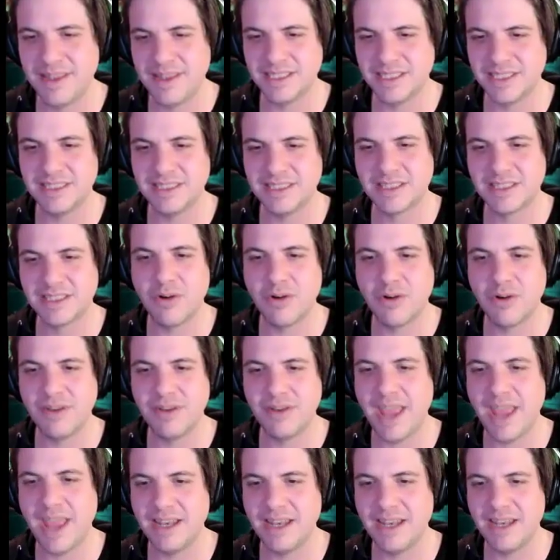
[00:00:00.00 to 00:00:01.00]
is going
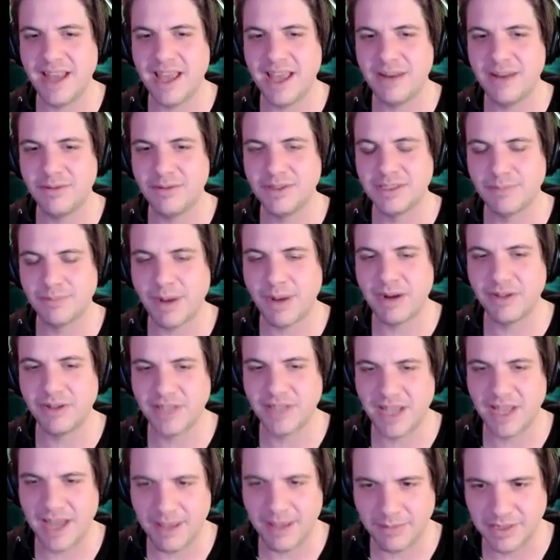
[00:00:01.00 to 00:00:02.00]
hand in hand with spiral
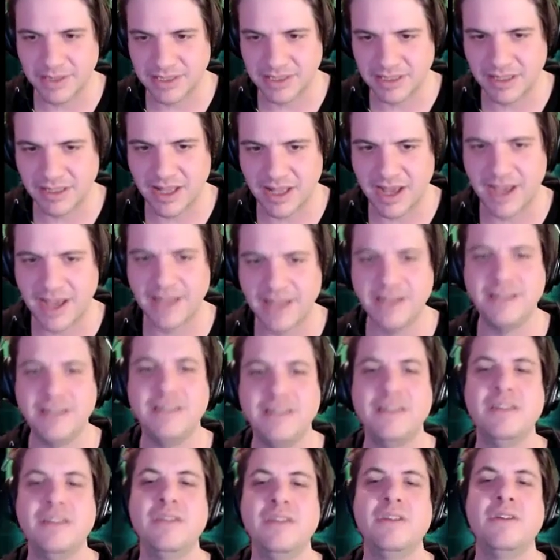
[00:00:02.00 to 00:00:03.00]
dynamics a lot
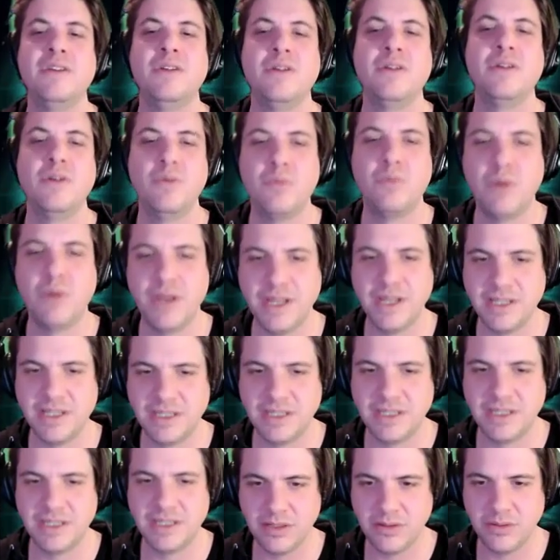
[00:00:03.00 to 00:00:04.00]
and wanting
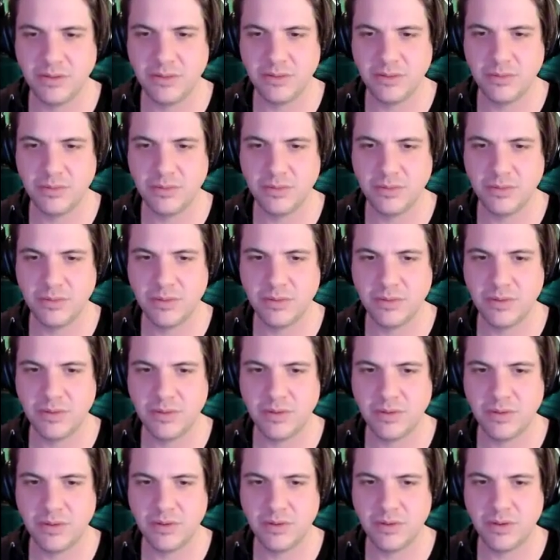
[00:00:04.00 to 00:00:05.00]
to
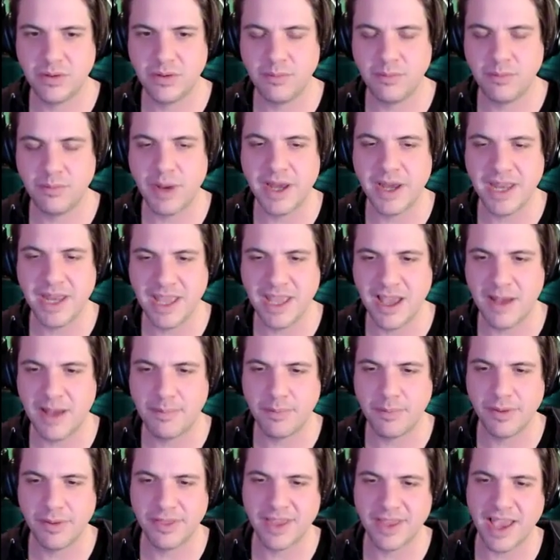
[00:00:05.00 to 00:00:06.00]
buddy
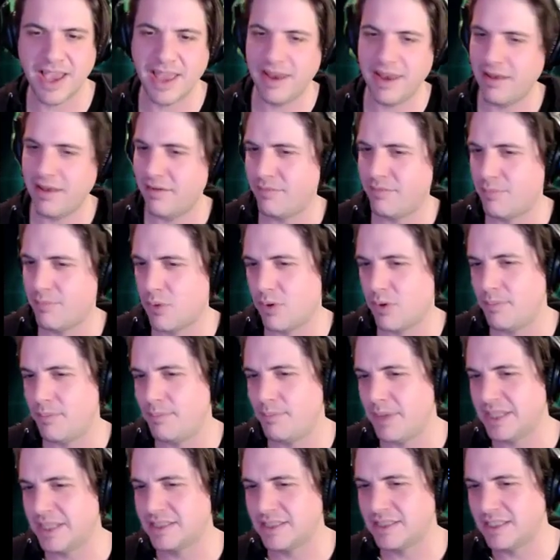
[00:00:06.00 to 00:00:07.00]
up with kind of more
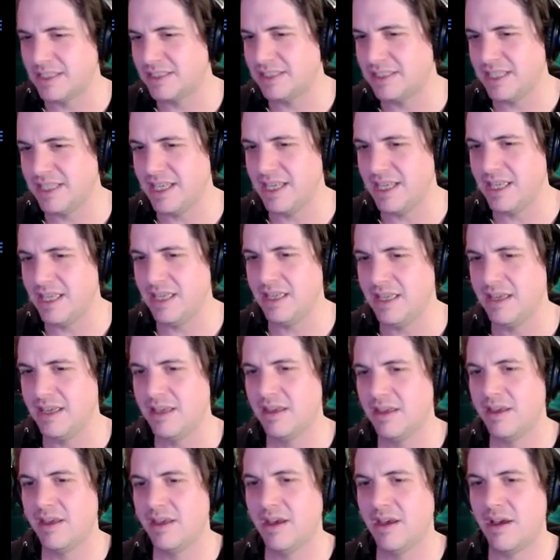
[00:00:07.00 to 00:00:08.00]
businessy
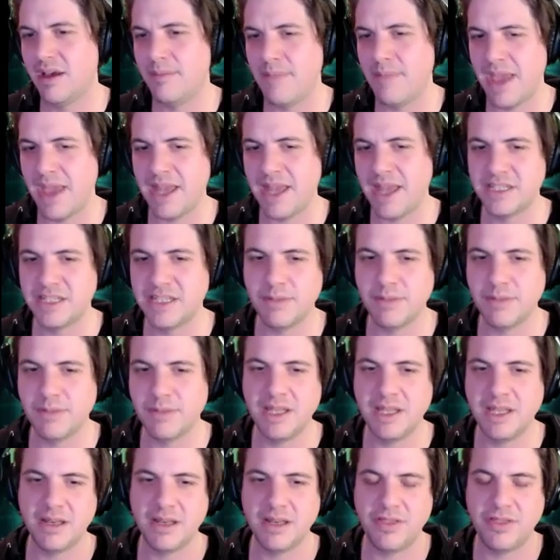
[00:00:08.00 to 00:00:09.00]

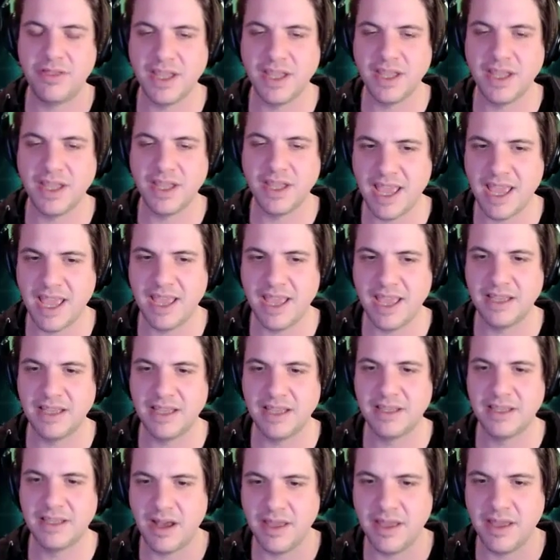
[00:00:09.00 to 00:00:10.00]
management, think tank,
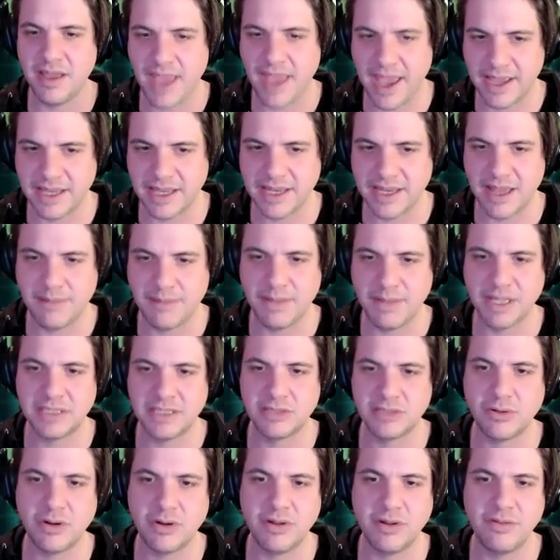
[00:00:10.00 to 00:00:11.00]
academic
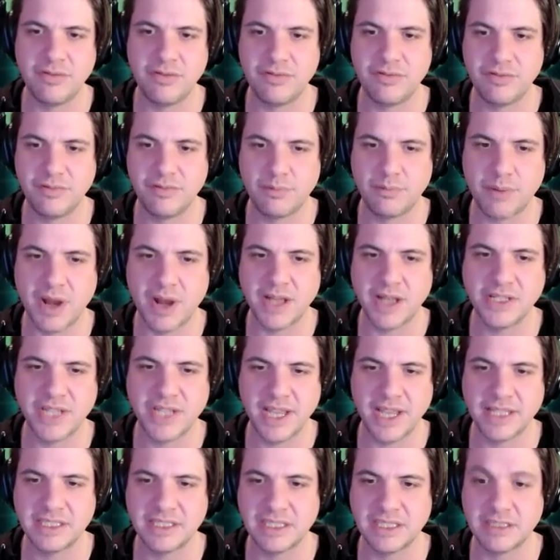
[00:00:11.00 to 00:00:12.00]
sort of
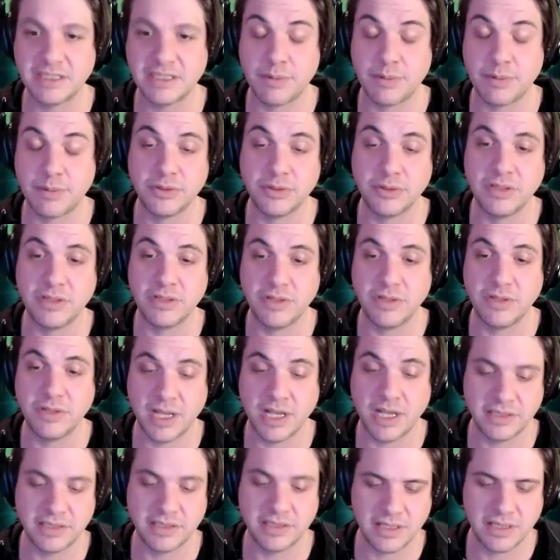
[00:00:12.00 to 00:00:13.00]
projects, as opposed to just